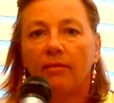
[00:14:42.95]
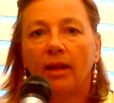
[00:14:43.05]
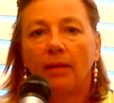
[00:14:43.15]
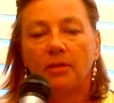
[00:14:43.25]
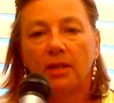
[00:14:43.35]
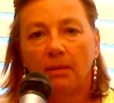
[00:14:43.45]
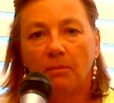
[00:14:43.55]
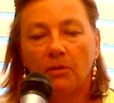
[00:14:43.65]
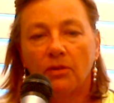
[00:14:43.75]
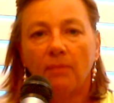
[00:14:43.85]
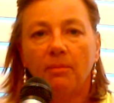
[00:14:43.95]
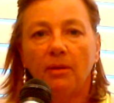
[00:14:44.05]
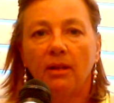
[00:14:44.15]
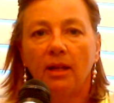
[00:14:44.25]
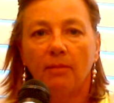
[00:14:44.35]
Helps to keep you supple,
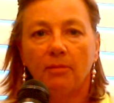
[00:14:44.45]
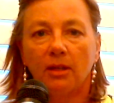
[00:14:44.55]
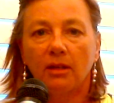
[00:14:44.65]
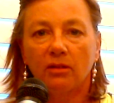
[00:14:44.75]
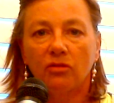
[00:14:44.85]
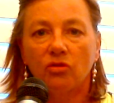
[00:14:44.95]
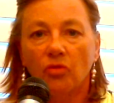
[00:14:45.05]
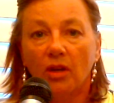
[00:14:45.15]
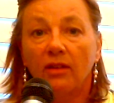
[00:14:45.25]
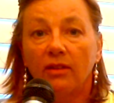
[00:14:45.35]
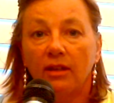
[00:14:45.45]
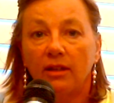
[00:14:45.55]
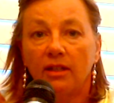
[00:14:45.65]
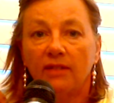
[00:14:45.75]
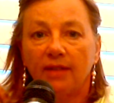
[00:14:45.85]
helps to strengthen
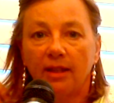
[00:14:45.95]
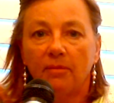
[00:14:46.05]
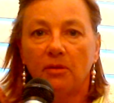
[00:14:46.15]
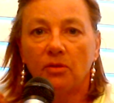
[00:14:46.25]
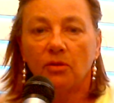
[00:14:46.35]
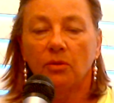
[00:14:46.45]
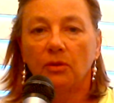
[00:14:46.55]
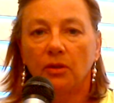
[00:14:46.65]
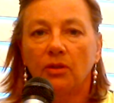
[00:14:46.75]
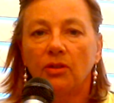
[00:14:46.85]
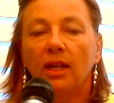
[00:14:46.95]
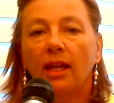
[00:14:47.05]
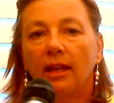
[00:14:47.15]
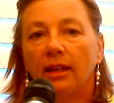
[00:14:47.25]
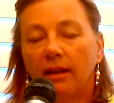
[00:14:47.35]
and develop your shoulders,
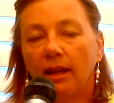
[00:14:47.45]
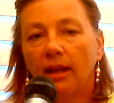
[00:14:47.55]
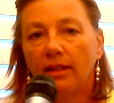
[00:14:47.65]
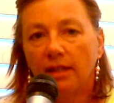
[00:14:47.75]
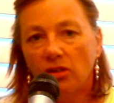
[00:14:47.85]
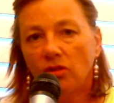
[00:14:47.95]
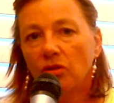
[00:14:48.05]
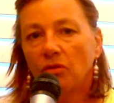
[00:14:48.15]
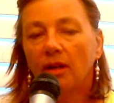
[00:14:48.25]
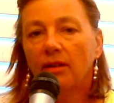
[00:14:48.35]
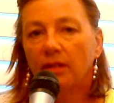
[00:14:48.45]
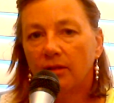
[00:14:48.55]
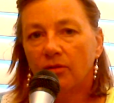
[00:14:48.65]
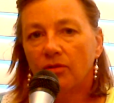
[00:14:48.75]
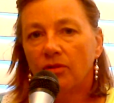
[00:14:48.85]
and teaches you how to
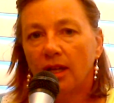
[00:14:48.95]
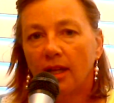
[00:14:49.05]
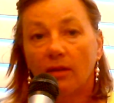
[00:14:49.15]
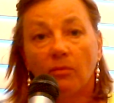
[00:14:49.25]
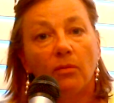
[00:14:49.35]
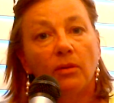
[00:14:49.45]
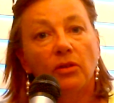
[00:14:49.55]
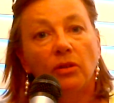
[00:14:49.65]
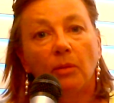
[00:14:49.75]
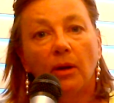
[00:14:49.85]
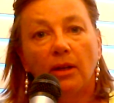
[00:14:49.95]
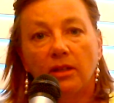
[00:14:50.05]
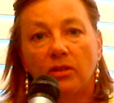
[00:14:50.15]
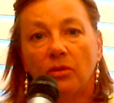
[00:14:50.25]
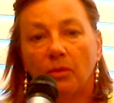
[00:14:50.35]
understand what your
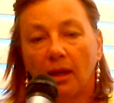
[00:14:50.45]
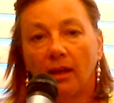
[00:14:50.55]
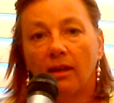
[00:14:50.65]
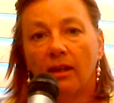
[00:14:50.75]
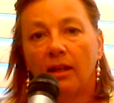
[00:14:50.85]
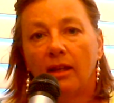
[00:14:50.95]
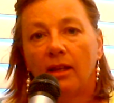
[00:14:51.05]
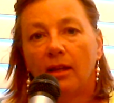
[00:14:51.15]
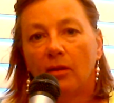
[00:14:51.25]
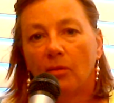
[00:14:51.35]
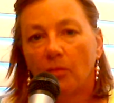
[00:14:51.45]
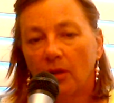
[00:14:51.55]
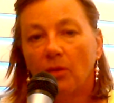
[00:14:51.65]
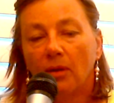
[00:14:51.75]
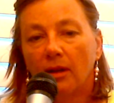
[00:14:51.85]
body's doing when
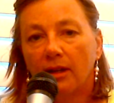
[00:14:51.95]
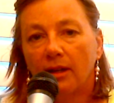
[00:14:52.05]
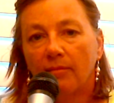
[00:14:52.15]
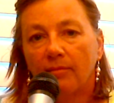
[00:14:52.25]
you're riding.